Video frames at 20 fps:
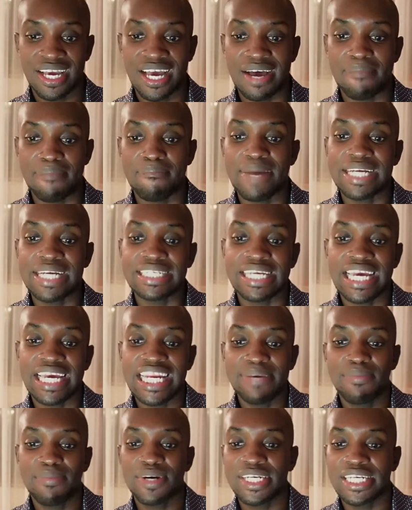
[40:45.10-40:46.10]
But
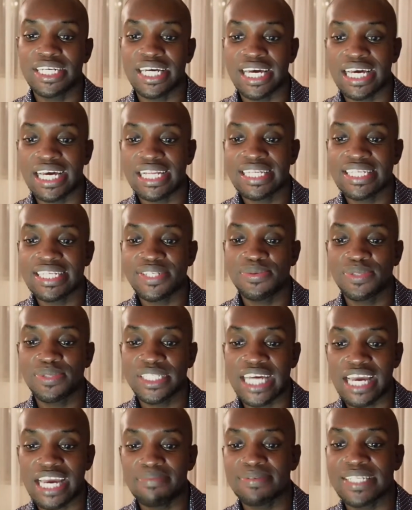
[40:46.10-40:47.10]
anybody else who
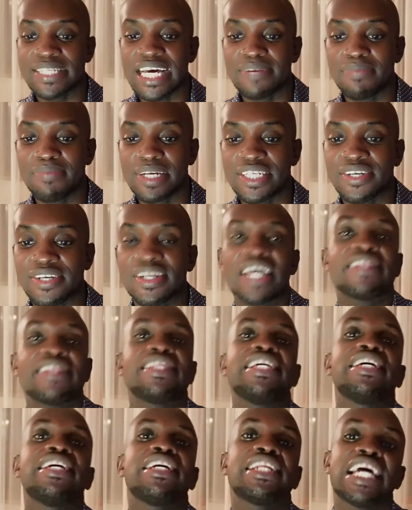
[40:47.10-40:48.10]
types that particular
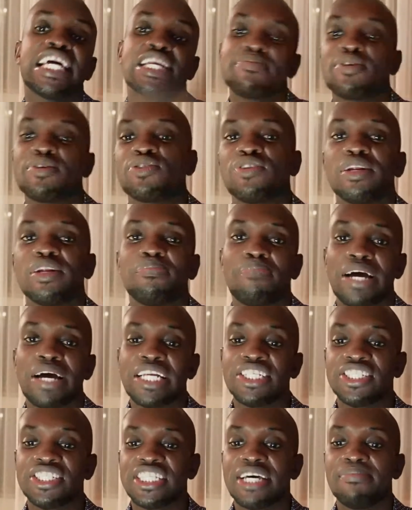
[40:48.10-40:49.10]
thing, Nightbot will
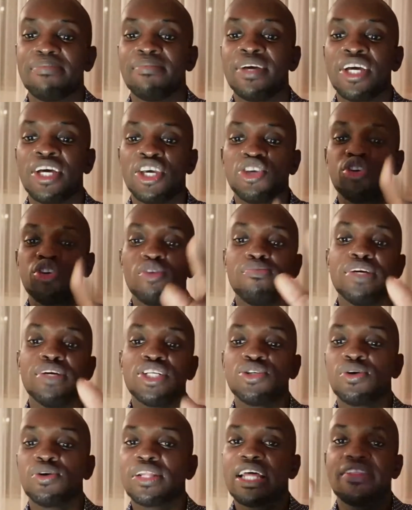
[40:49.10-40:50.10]
punish them. You'll be
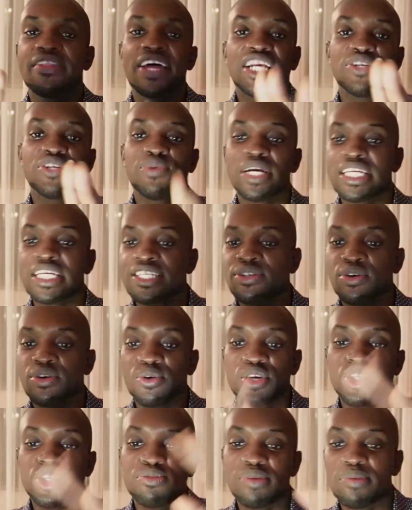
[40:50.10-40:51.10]
told that that word is not
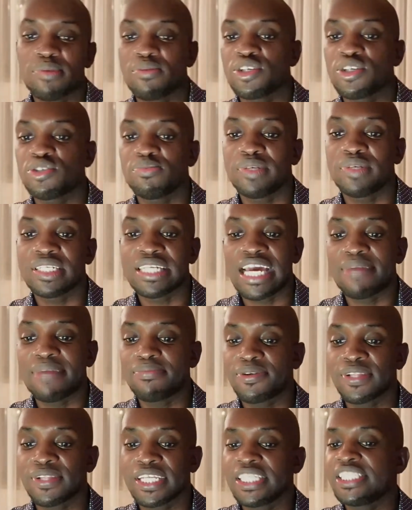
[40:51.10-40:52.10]
going to be able to be typed
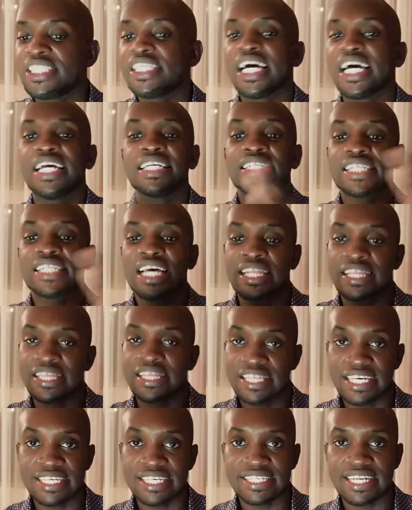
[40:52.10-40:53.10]
on the chat,
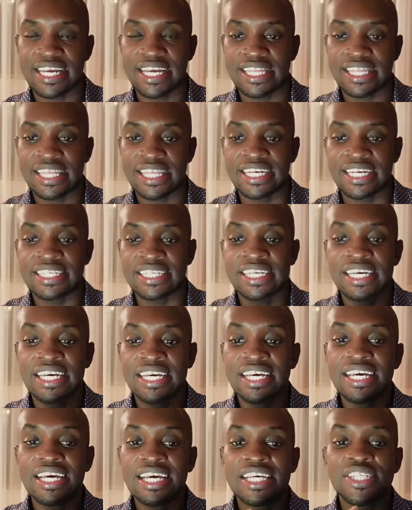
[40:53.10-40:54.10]
things like that.
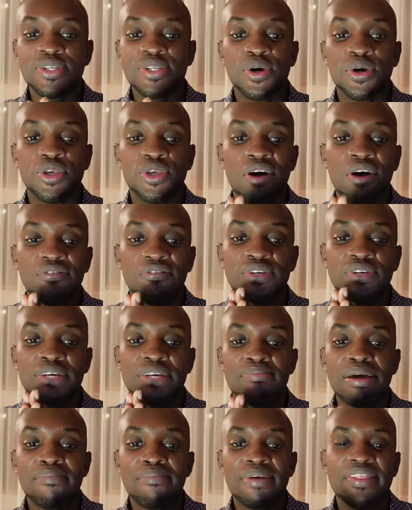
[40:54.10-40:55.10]
So you have to
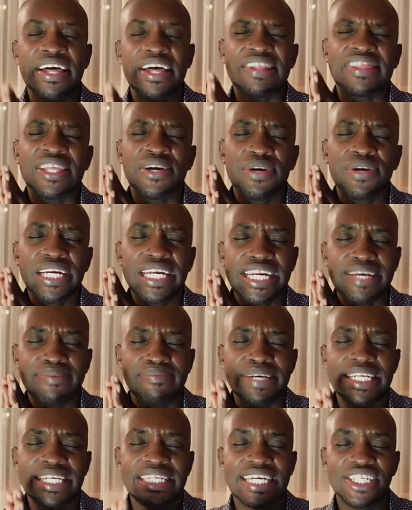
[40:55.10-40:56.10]
remember that the only
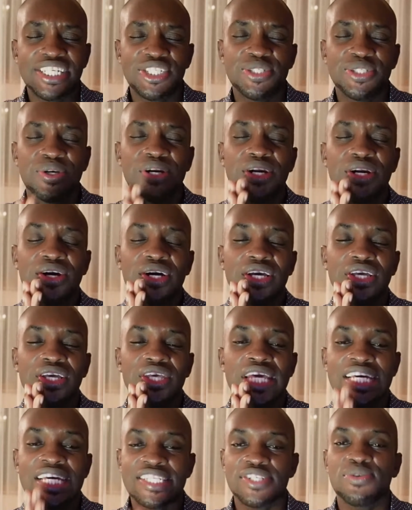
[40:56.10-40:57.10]
limitation,
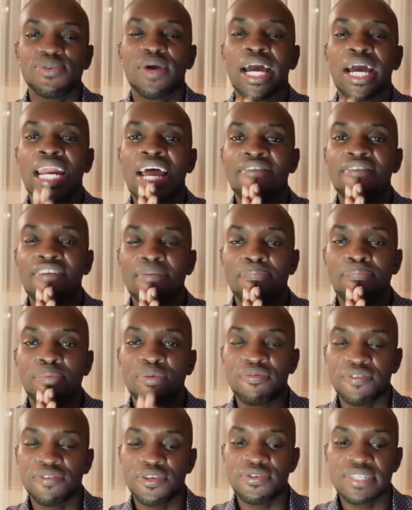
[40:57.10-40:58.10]
yes, you can have
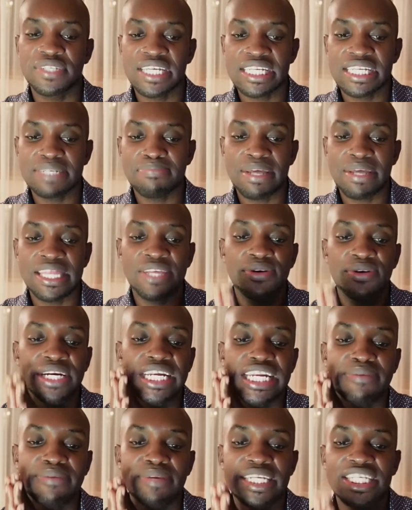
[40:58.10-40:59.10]
approved users, but the only
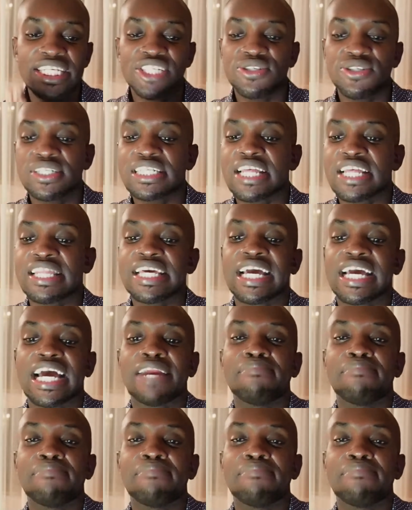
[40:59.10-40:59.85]
limitation is that they can